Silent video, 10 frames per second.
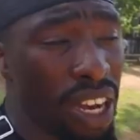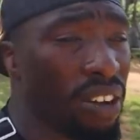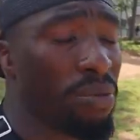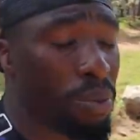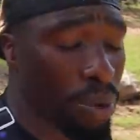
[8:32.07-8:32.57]

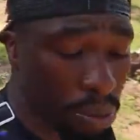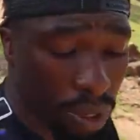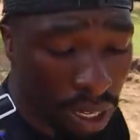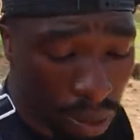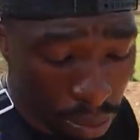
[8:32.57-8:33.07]
have
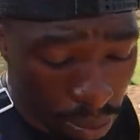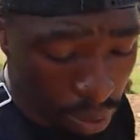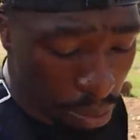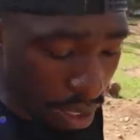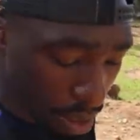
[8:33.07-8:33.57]
problem
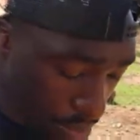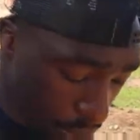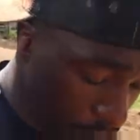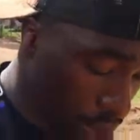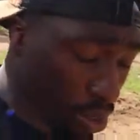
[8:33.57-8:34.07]

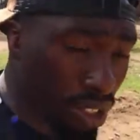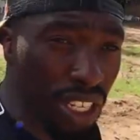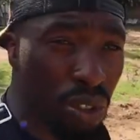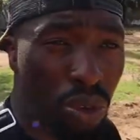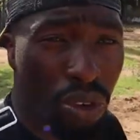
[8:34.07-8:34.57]
problems with
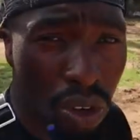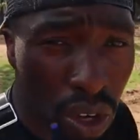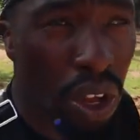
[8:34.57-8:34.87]
water, so